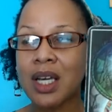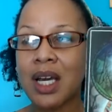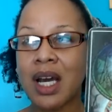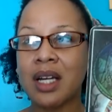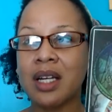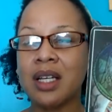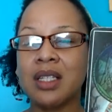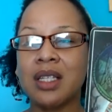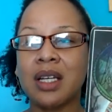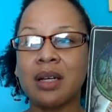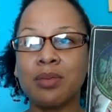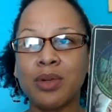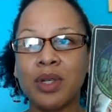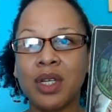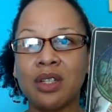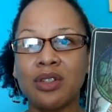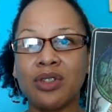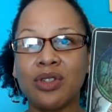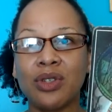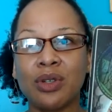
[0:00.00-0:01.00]
kind of stepping
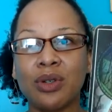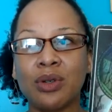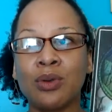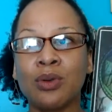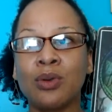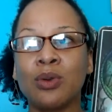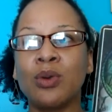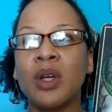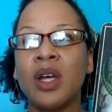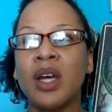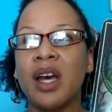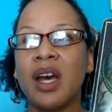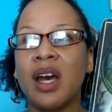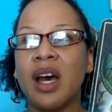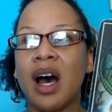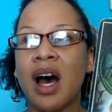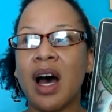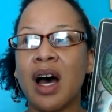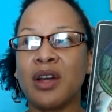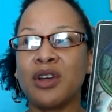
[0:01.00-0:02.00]
into
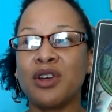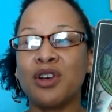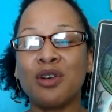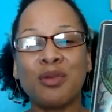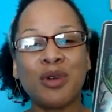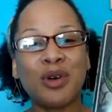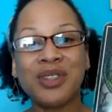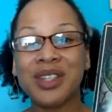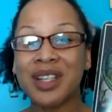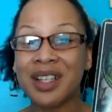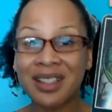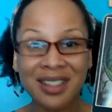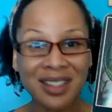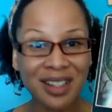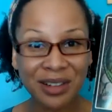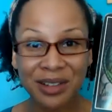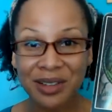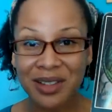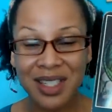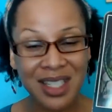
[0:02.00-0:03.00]
your most
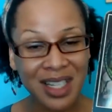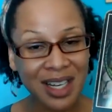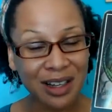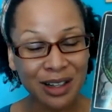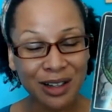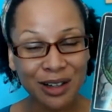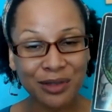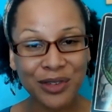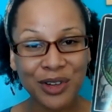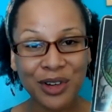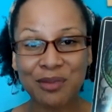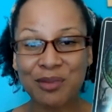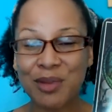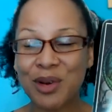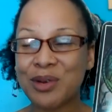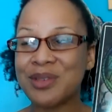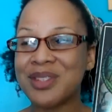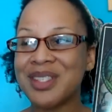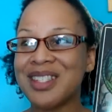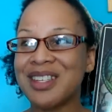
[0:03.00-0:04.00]
adult self, your
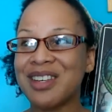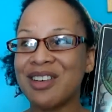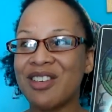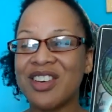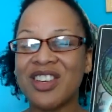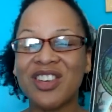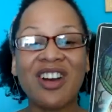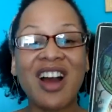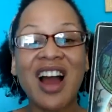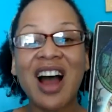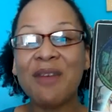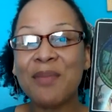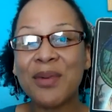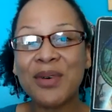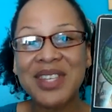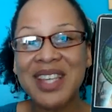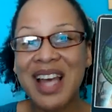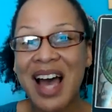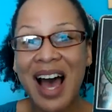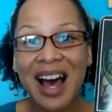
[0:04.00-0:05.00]
most
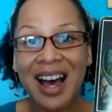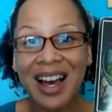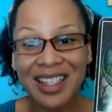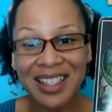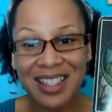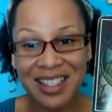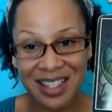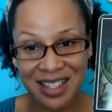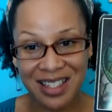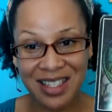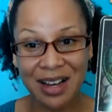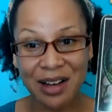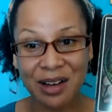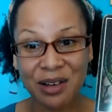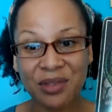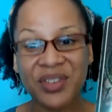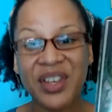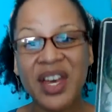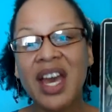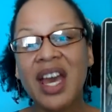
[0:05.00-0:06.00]
highest
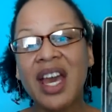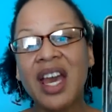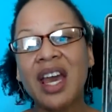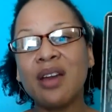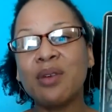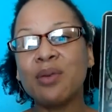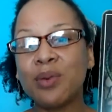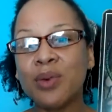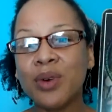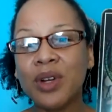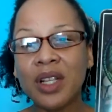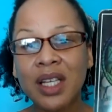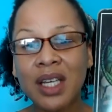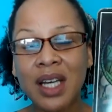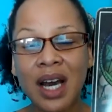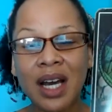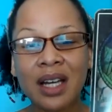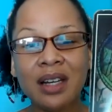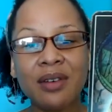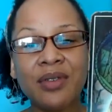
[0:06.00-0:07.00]
self, and really
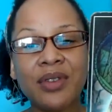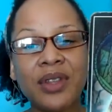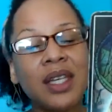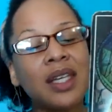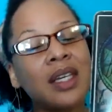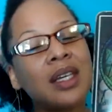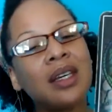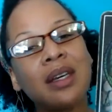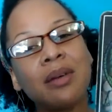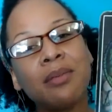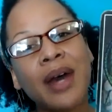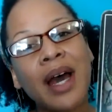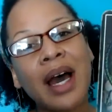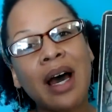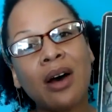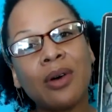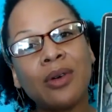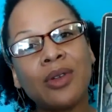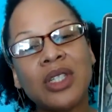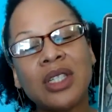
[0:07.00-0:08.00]
kind of thinking
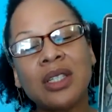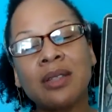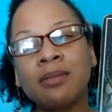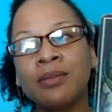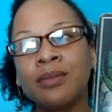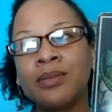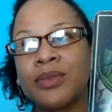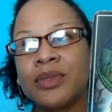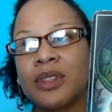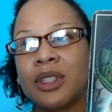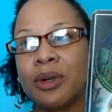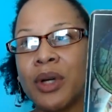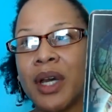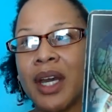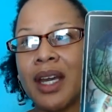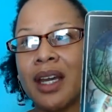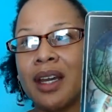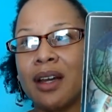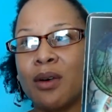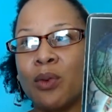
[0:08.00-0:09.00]
about,
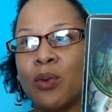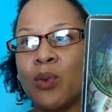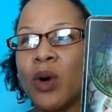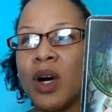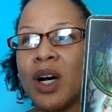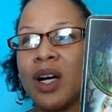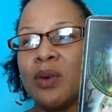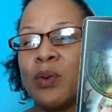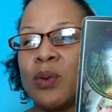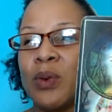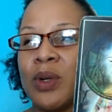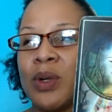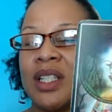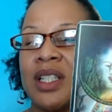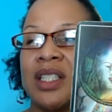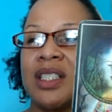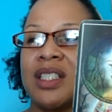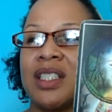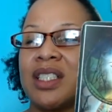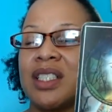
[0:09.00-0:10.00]
okay, what
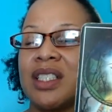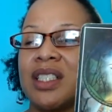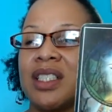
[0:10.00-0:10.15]
would